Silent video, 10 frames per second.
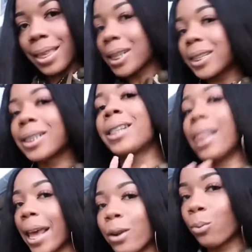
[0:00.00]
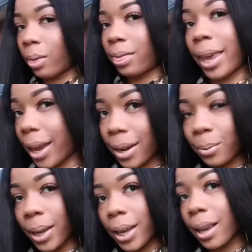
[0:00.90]
That's just that on that,
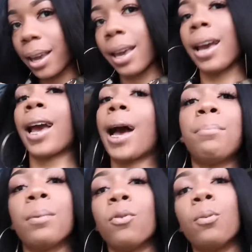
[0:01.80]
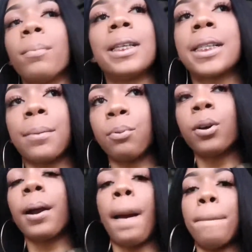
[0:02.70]
okay? Cop up on and
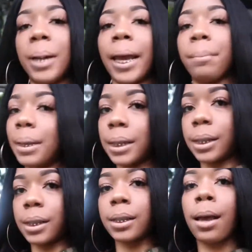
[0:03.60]
support black businesses,